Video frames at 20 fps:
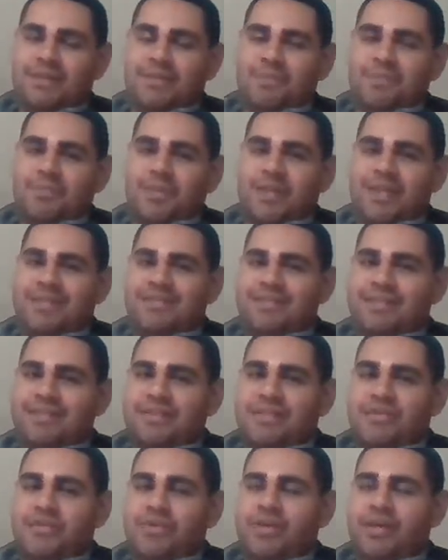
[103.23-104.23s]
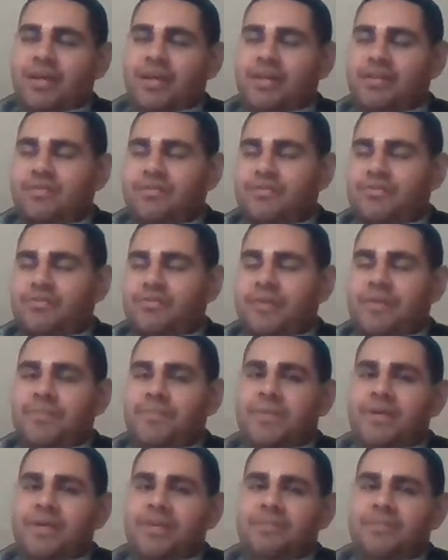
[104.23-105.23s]
Please, you can
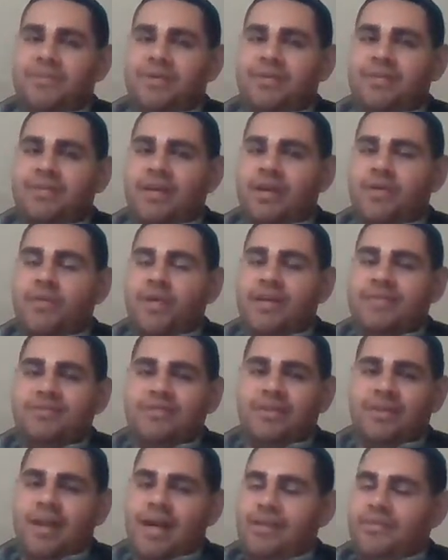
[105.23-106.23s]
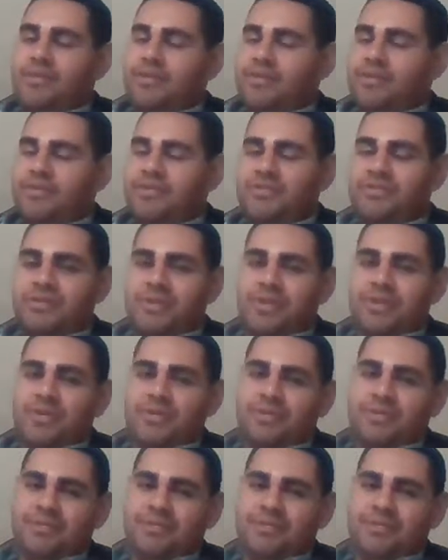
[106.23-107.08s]
repeat me the question. I don't understand you.